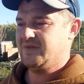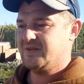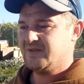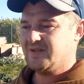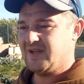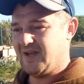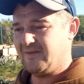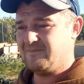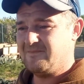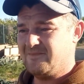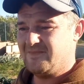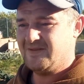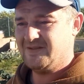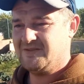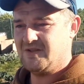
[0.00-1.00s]
Yeah,
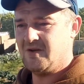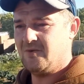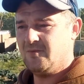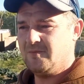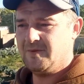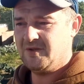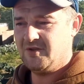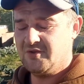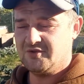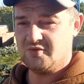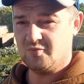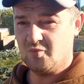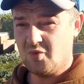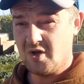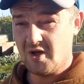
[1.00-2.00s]
so we've been doing
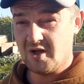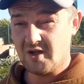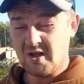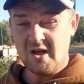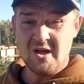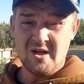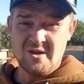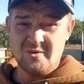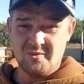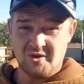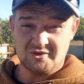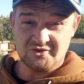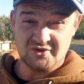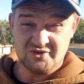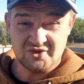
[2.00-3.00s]
some work. We
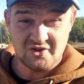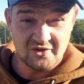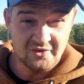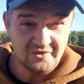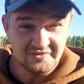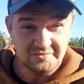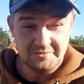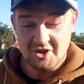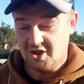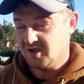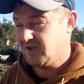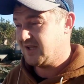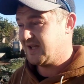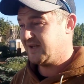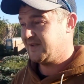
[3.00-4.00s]
also took on another plot of
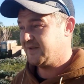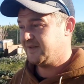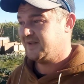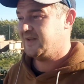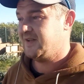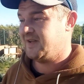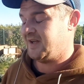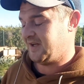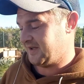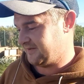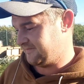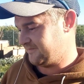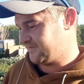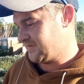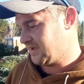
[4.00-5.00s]
land.
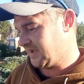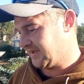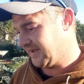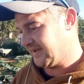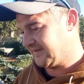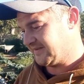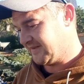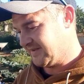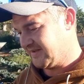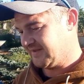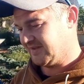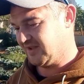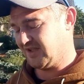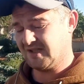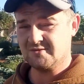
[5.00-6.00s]
And then
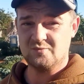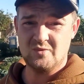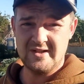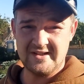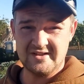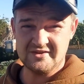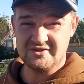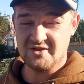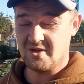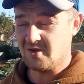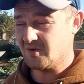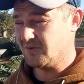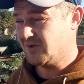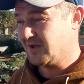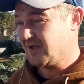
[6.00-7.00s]
the last week or
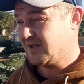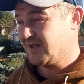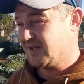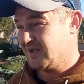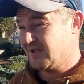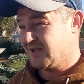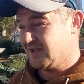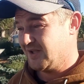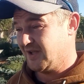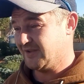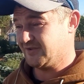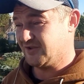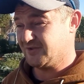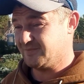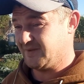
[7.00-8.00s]
so has
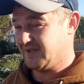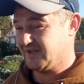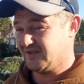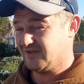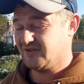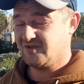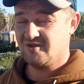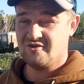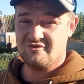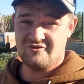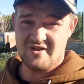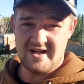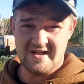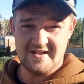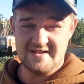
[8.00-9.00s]
just been
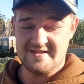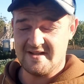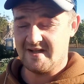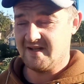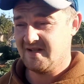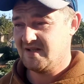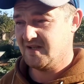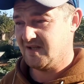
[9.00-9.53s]
crazy.